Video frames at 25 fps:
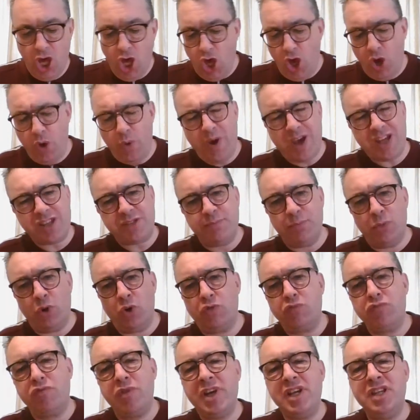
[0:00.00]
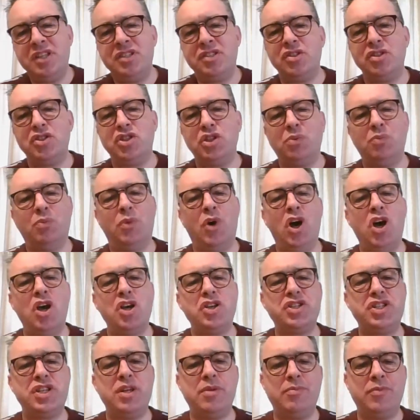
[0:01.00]
Who has more reason to
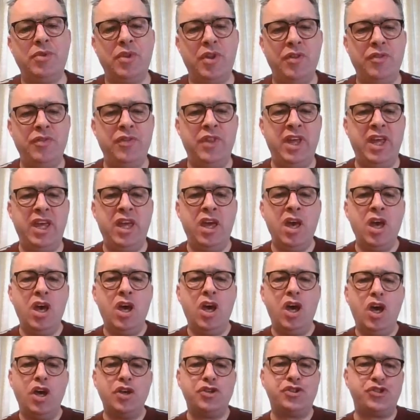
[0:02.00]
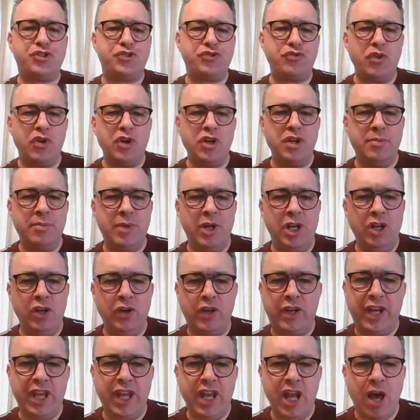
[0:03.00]
worship than the astronomer
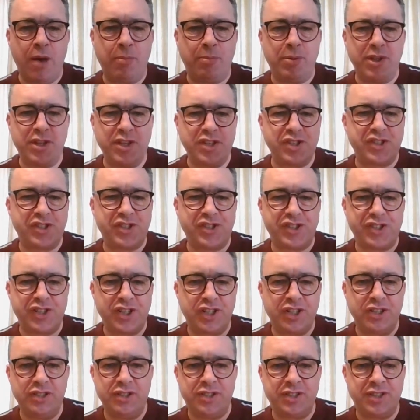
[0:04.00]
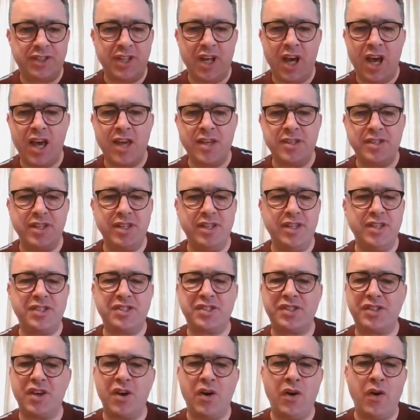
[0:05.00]
looking up at the stars in the
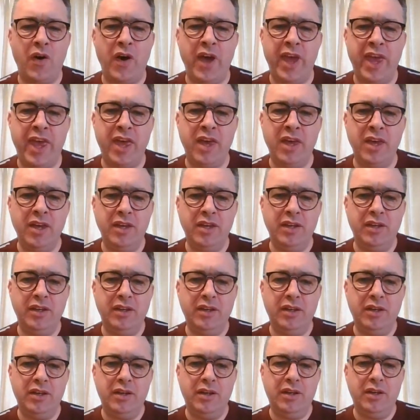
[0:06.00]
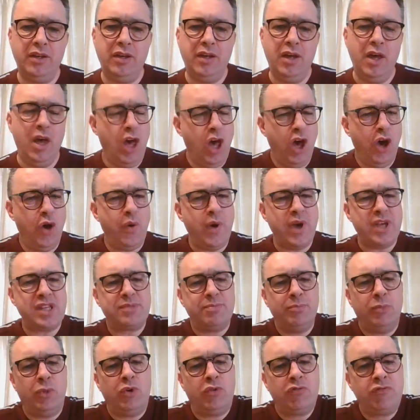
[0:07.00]
sky? Who has
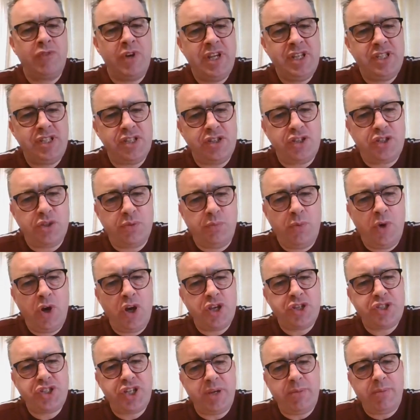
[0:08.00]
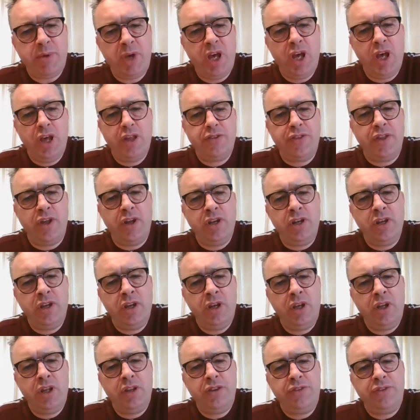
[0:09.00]
more reason to worship
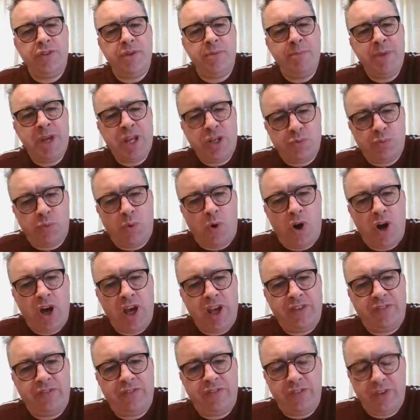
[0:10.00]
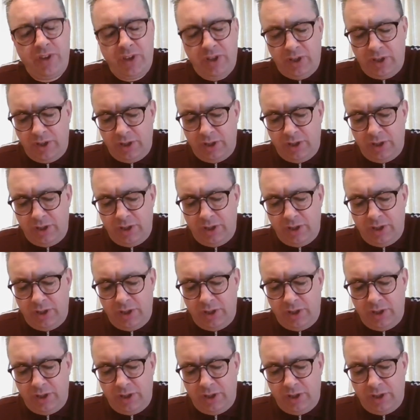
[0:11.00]
than the midwife